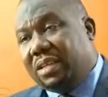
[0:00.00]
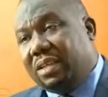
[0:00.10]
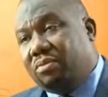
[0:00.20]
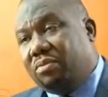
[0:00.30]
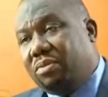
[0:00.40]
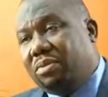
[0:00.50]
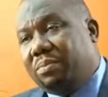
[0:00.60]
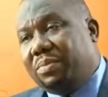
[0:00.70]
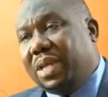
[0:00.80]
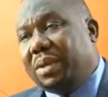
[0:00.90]
they
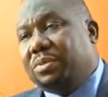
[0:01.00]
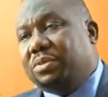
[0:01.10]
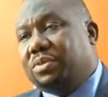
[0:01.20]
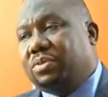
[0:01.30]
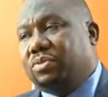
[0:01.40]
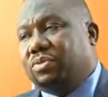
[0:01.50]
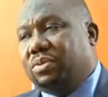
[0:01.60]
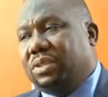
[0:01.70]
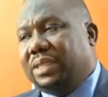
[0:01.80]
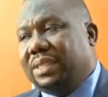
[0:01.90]
would be able to
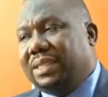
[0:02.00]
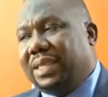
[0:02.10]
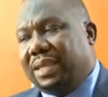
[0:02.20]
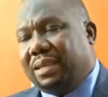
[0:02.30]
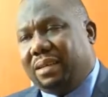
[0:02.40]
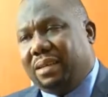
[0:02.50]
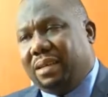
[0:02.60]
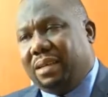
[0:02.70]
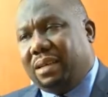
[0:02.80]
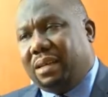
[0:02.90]
take
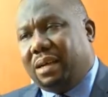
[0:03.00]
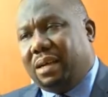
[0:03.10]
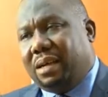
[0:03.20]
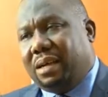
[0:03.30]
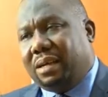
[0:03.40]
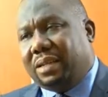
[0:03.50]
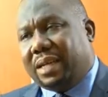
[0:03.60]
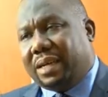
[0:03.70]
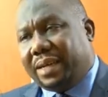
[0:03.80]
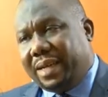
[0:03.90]

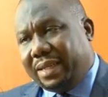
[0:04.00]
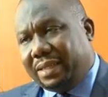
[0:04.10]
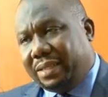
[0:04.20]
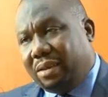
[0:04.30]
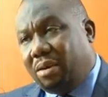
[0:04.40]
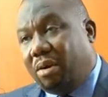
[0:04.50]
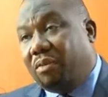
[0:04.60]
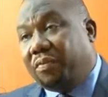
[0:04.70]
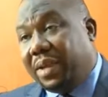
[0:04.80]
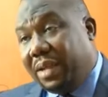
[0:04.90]
the credit
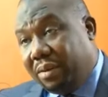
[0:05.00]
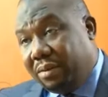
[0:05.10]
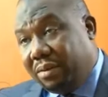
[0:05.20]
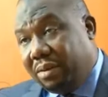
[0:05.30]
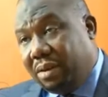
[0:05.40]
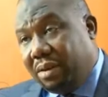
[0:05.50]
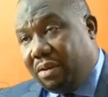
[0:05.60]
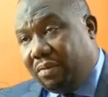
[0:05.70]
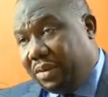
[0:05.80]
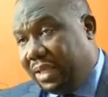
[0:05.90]
or failure
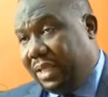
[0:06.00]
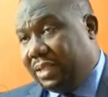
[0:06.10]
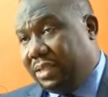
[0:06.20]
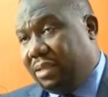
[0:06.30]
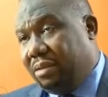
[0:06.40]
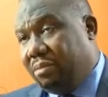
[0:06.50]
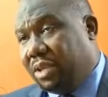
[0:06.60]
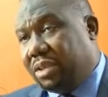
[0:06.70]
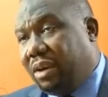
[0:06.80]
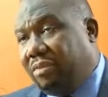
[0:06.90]
for this.
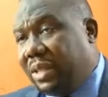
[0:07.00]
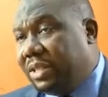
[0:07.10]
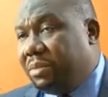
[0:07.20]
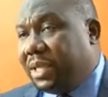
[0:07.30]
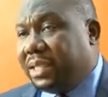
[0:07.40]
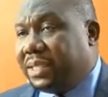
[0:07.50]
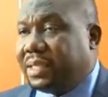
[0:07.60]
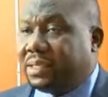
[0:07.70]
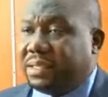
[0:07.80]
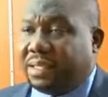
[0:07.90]
But government, nobody
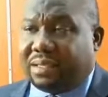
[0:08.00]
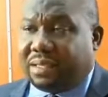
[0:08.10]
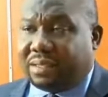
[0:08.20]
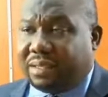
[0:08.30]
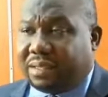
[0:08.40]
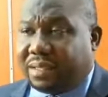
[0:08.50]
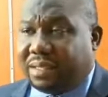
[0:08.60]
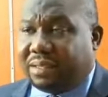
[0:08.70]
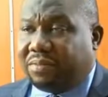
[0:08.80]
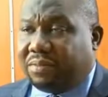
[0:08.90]
takes the
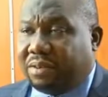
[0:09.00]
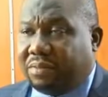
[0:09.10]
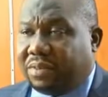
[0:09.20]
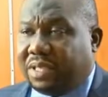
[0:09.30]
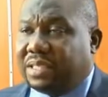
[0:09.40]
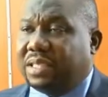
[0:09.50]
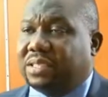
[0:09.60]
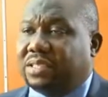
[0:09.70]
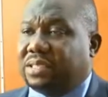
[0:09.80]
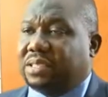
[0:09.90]
credit of it.
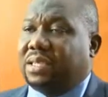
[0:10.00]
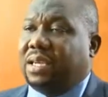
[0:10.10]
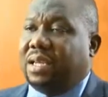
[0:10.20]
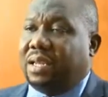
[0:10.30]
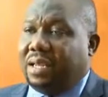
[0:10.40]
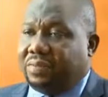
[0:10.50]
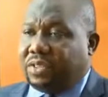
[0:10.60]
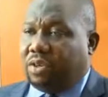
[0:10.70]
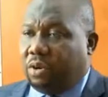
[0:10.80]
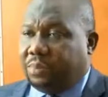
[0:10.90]
It's just
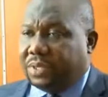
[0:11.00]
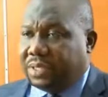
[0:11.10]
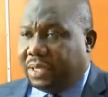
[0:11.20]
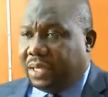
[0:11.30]
left open.